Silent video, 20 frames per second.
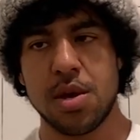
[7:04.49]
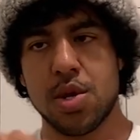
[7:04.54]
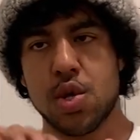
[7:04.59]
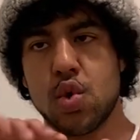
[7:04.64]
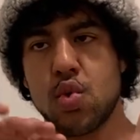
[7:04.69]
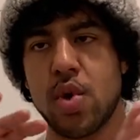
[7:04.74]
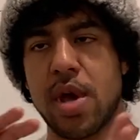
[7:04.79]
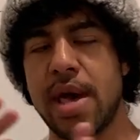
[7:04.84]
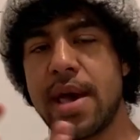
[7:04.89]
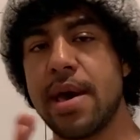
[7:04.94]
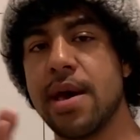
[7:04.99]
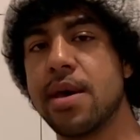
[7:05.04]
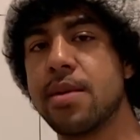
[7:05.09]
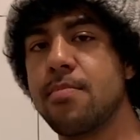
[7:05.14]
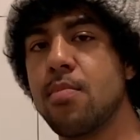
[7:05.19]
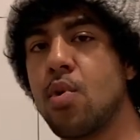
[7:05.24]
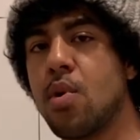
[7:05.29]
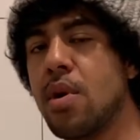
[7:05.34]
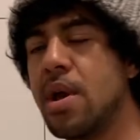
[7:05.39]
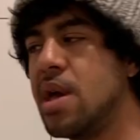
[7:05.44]
to add
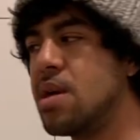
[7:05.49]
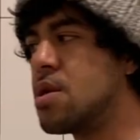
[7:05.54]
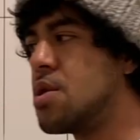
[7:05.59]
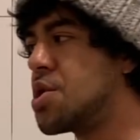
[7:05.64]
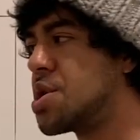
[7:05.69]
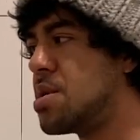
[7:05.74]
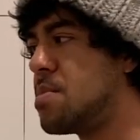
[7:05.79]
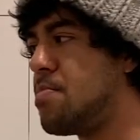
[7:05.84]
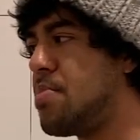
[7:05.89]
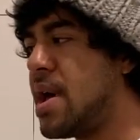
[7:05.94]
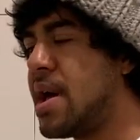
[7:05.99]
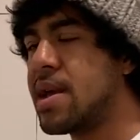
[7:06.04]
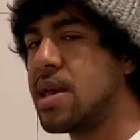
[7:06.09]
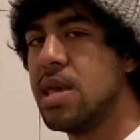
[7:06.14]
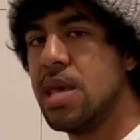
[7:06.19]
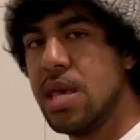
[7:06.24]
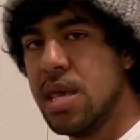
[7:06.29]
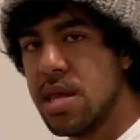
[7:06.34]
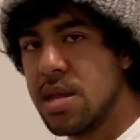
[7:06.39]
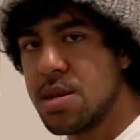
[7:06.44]
more energy back
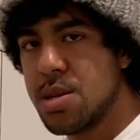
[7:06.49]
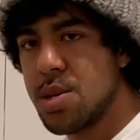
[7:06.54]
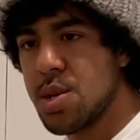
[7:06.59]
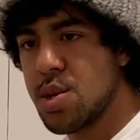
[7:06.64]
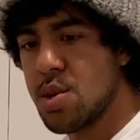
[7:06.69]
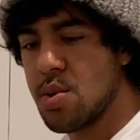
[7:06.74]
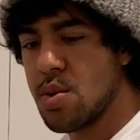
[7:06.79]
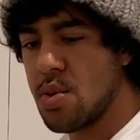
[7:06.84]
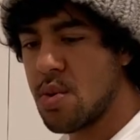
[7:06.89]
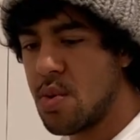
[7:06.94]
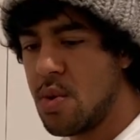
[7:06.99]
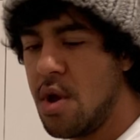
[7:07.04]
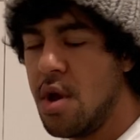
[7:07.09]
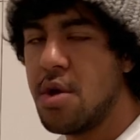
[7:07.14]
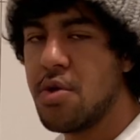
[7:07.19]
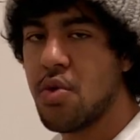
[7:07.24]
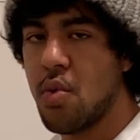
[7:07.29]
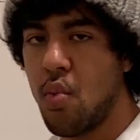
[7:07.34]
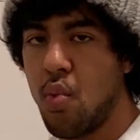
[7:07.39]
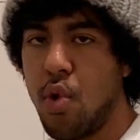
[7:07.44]
into
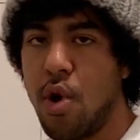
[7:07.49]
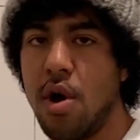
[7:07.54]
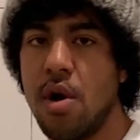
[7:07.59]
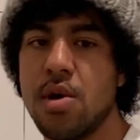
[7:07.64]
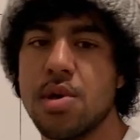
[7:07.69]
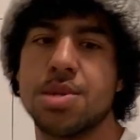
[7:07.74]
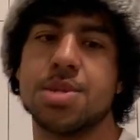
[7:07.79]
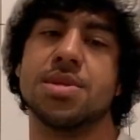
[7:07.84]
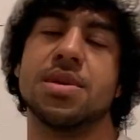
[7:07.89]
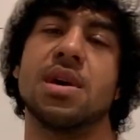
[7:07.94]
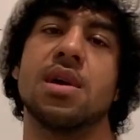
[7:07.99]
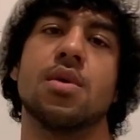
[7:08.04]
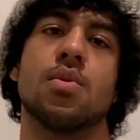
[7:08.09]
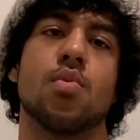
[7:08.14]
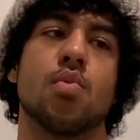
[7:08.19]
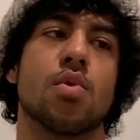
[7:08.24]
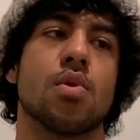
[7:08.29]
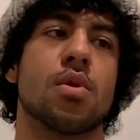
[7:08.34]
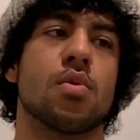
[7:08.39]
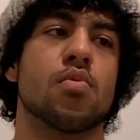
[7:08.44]
the walls
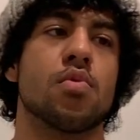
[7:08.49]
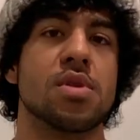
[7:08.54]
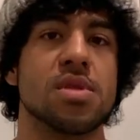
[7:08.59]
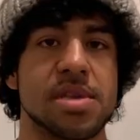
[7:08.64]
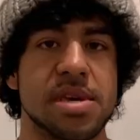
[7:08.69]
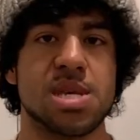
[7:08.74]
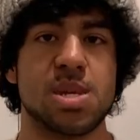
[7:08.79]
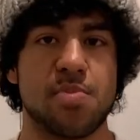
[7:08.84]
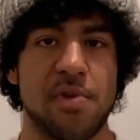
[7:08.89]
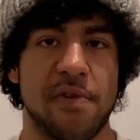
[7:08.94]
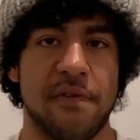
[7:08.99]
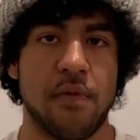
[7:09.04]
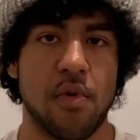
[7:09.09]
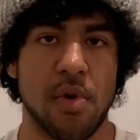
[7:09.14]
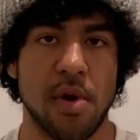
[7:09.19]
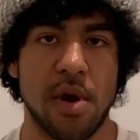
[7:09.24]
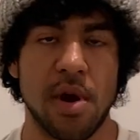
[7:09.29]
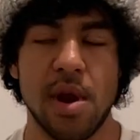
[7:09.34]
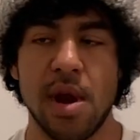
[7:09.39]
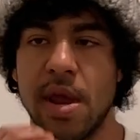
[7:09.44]
that were released
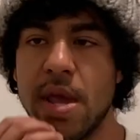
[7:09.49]
before.